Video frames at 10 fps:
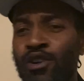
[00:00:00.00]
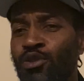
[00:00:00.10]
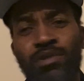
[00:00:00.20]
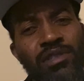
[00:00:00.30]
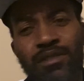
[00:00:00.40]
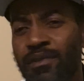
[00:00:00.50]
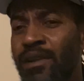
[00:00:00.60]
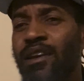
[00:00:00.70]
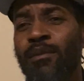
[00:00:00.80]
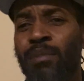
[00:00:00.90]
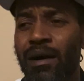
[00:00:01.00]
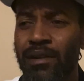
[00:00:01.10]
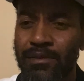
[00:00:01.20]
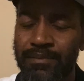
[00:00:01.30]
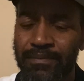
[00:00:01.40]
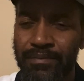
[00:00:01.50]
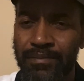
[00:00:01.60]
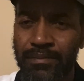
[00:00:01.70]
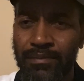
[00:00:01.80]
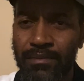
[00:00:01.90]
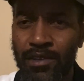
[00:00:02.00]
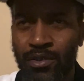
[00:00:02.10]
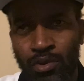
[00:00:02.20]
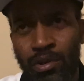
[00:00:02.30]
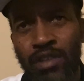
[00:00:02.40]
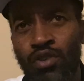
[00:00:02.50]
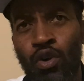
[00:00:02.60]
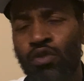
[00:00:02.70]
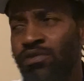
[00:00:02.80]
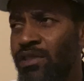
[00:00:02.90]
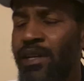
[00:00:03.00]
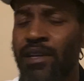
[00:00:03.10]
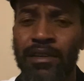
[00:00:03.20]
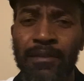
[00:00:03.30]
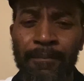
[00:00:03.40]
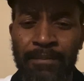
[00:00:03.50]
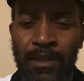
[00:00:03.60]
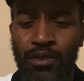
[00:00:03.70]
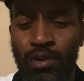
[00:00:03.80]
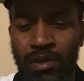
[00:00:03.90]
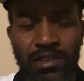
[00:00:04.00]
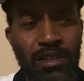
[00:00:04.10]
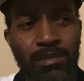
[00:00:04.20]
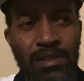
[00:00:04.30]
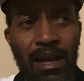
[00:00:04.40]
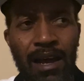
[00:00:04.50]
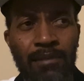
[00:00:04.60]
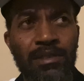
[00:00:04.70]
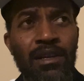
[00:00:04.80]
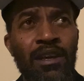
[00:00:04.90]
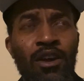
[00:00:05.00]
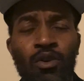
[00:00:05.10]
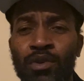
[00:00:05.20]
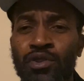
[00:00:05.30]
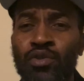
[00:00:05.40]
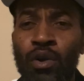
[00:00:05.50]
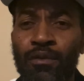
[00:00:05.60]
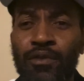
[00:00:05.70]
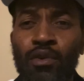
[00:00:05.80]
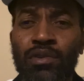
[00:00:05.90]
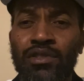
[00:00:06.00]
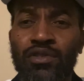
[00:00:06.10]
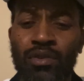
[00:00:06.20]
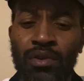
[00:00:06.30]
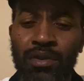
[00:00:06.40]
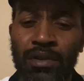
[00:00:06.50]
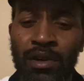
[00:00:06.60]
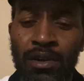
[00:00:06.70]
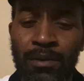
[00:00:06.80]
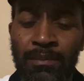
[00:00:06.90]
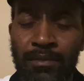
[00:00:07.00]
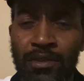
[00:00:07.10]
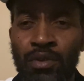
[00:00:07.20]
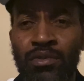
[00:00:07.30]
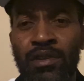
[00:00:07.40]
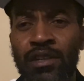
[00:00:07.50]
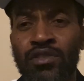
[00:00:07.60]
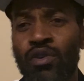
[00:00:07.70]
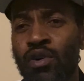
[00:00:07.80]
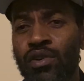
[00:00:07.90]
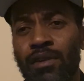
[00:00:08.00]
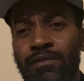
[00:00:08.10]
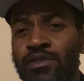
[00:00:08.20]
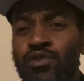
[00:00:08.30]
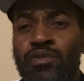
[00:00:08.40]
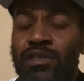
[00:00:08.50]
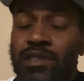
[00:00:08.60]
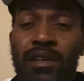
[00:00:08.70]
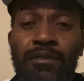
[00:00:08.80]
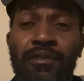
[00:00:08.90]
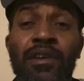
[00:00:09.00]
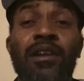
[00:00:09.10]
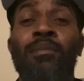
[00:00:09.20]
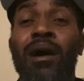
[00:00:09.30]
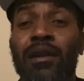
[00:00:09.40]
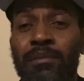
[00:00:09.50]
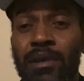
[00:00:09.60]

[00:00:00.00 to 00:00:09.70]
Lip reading: We just forget about it. There's an old saying, that sometimes when you don't focus on, things long enough, that you just tend to forget about them.